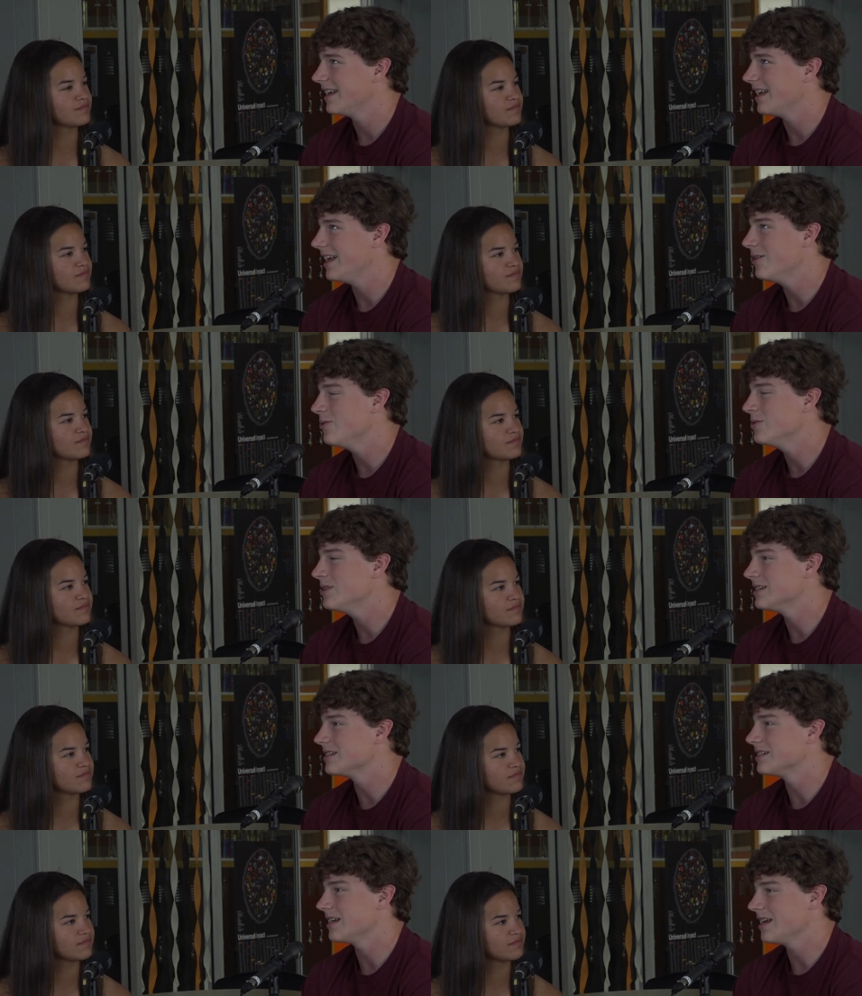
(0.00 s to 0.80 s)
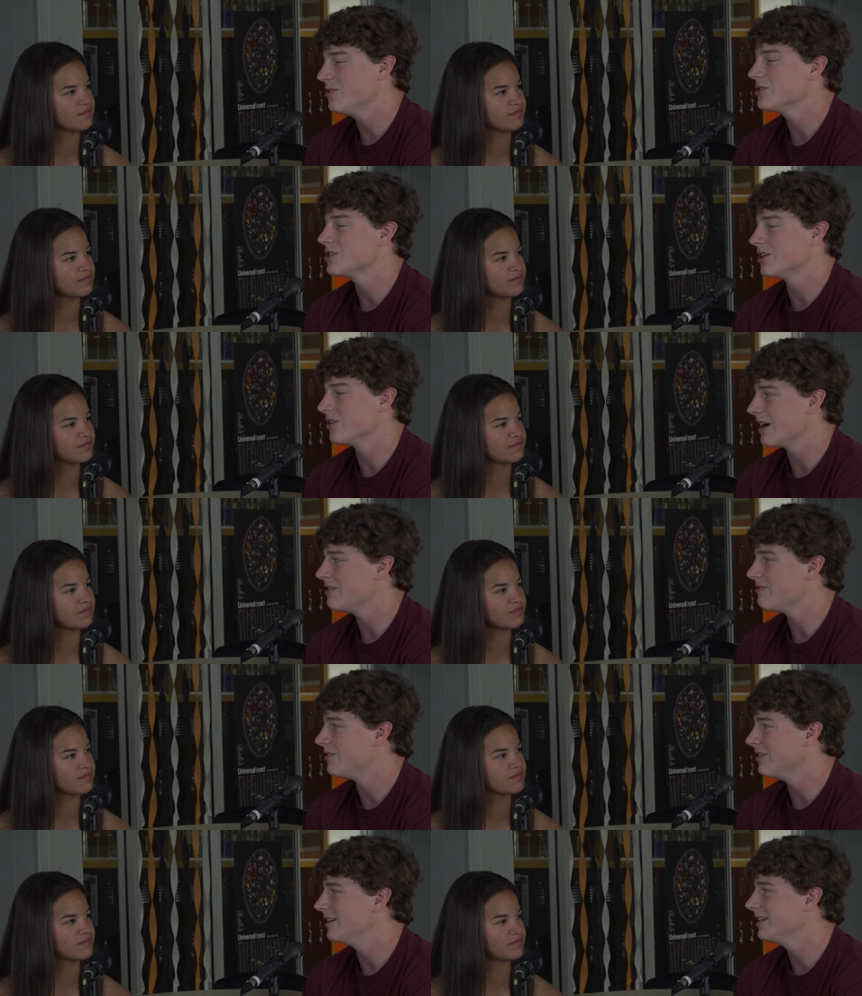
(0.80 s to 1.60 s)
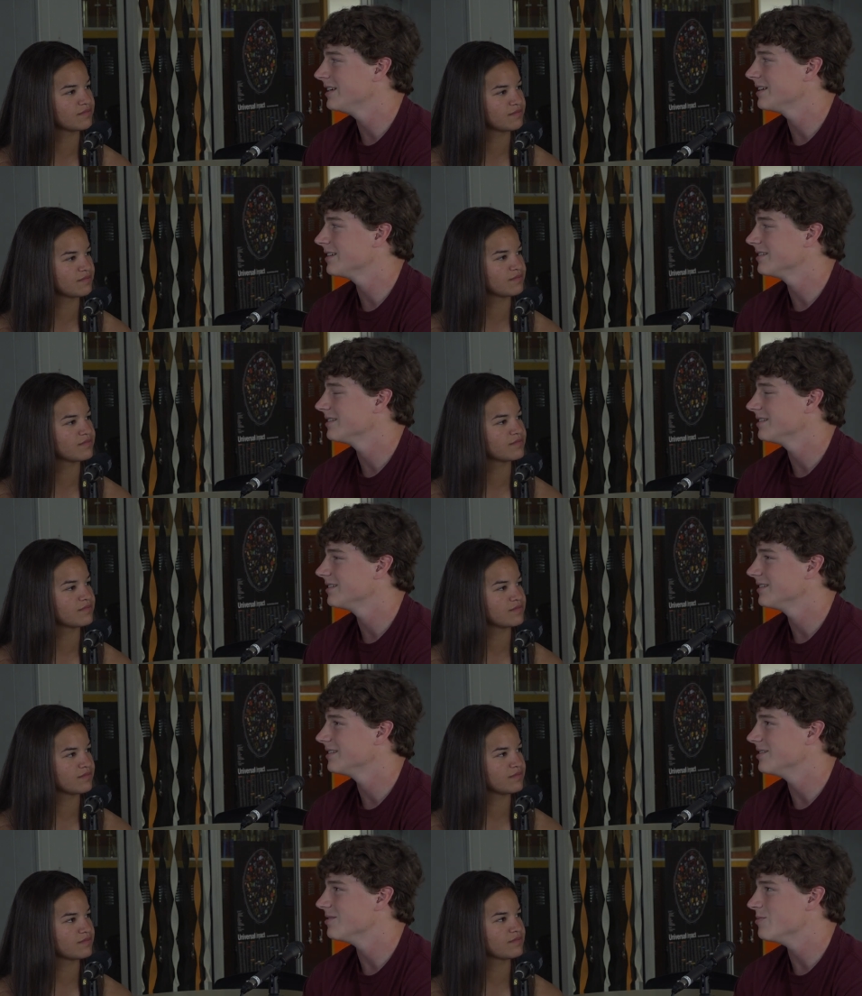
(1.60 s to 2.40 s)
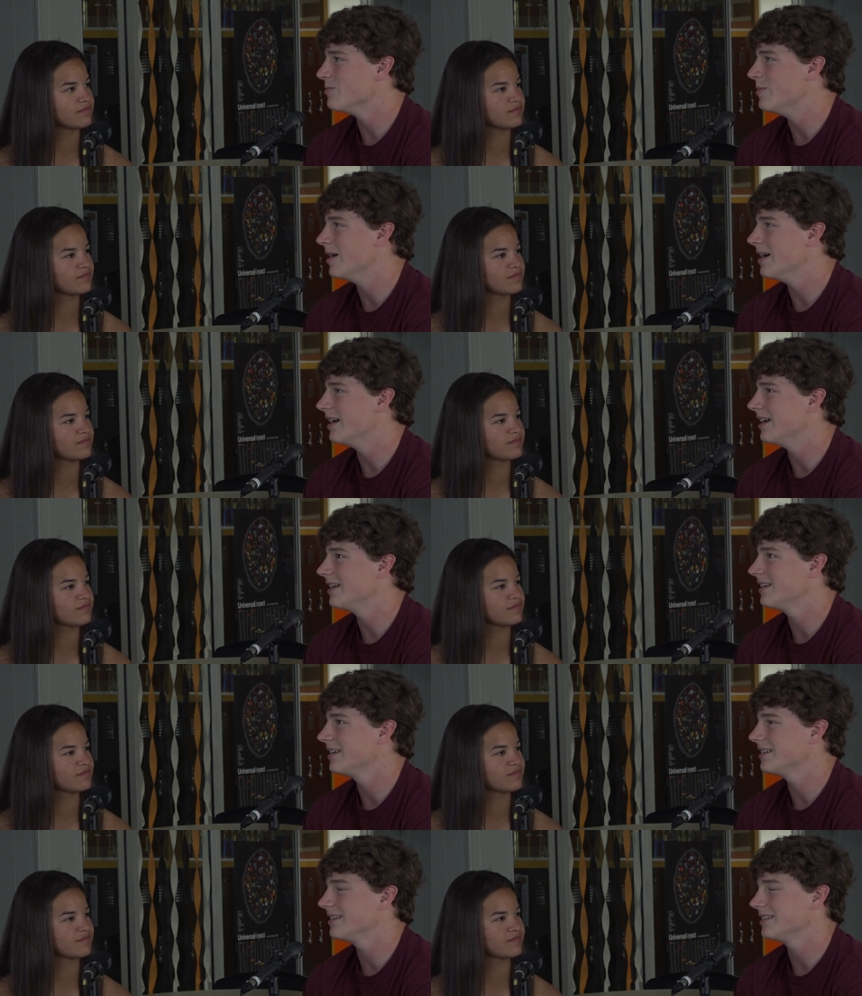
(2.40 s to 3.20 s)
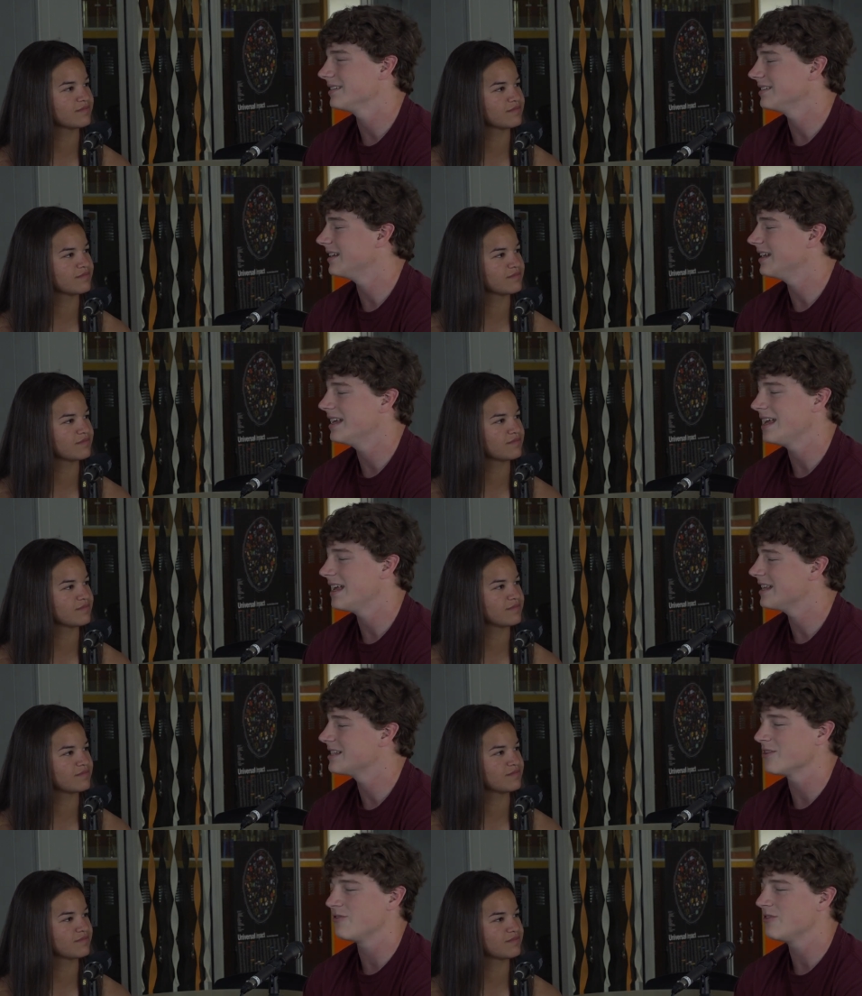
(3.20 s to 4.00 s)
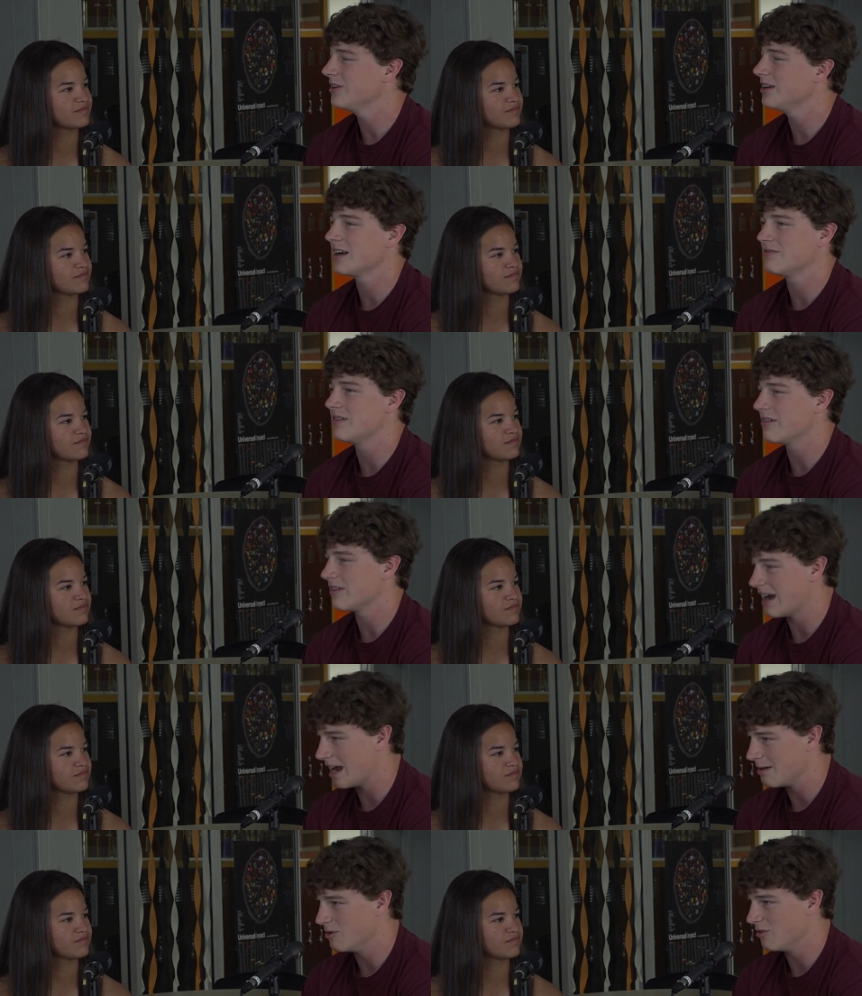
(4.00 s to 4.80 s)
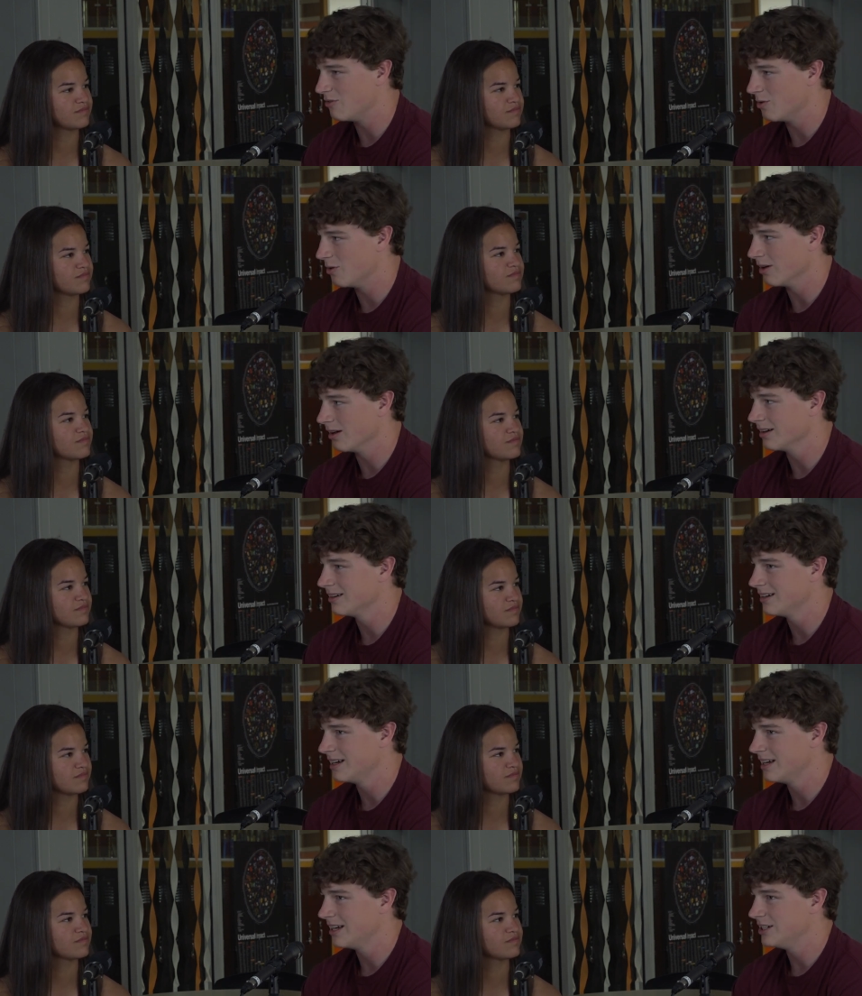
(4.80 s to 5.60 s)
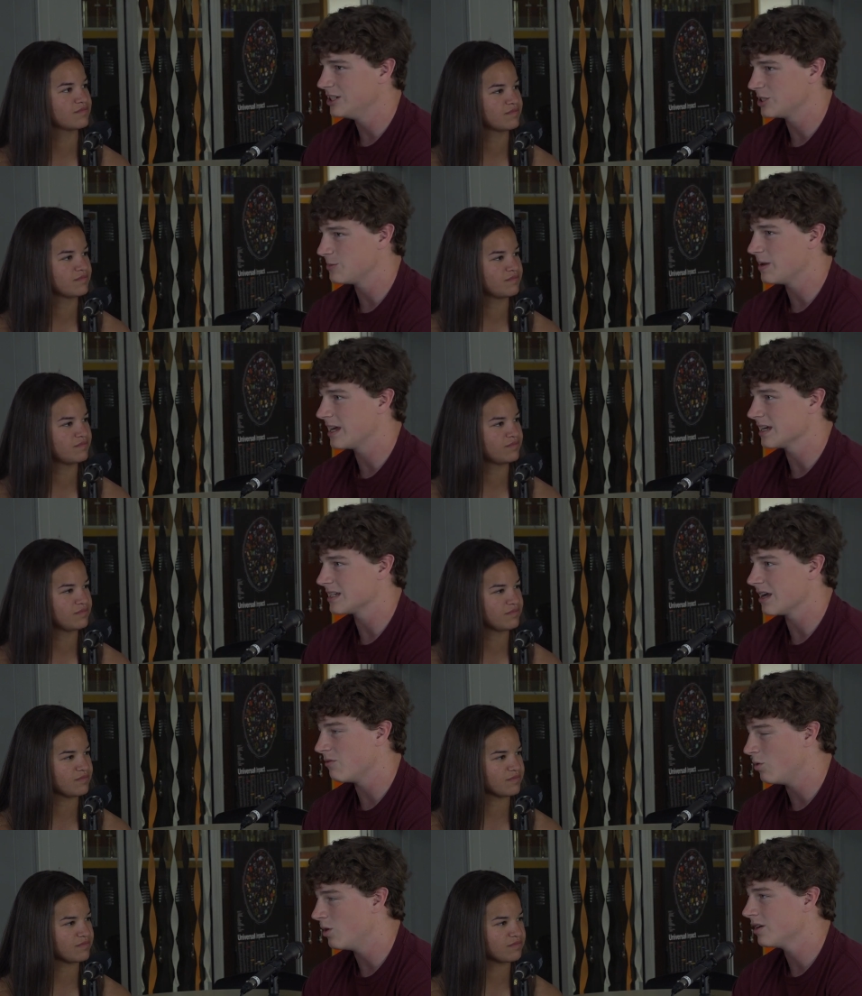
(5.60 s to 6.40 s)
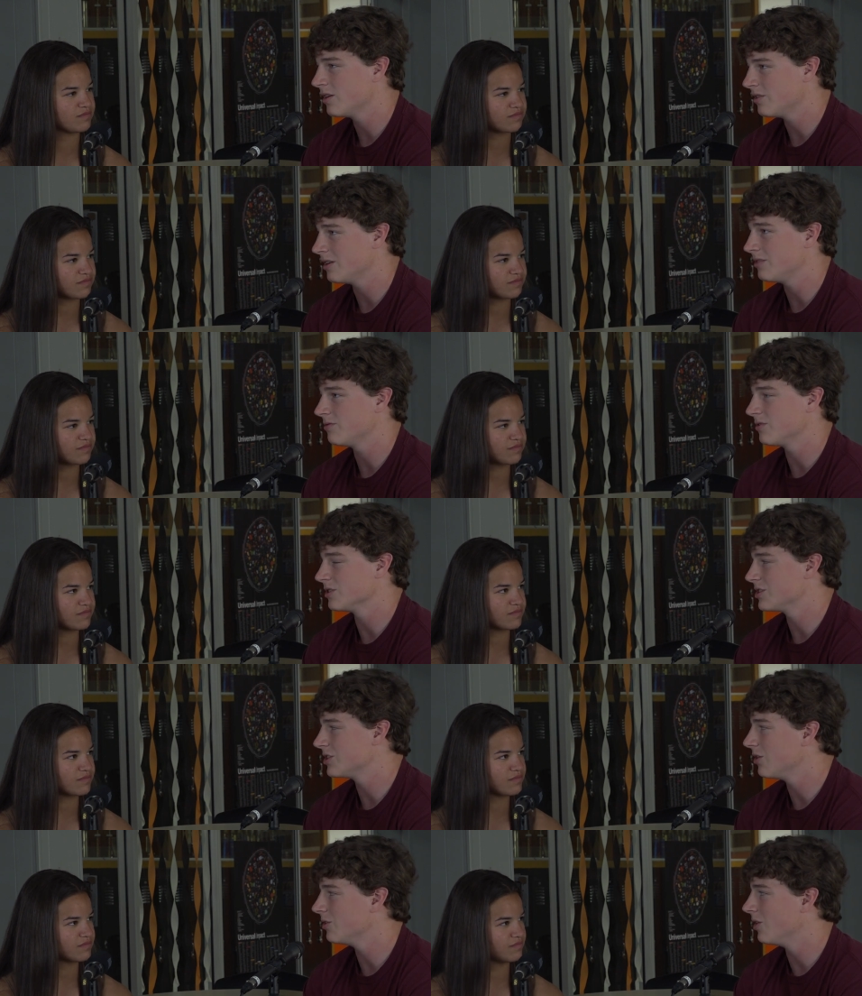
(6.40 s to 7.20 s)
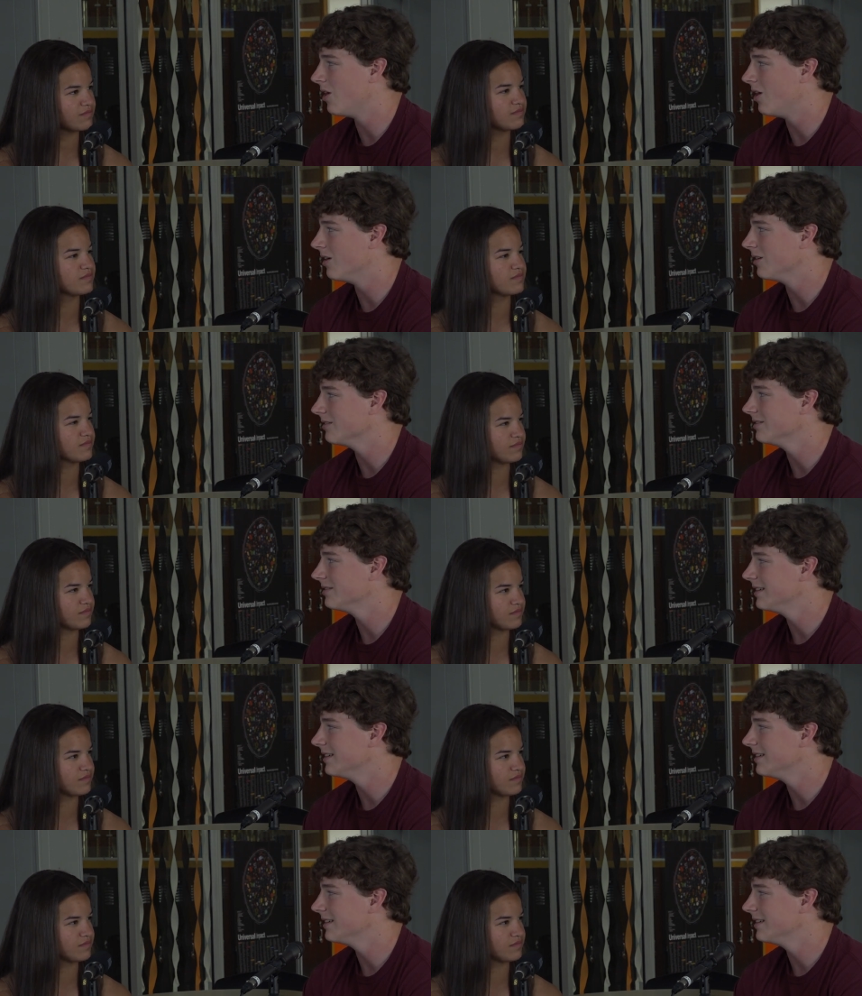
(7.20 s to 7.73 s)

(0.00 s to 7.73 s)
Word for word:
Speaker 1: it was it was a great feeling, but it, it's a feeling I've never had before, just because I wanted it for so long.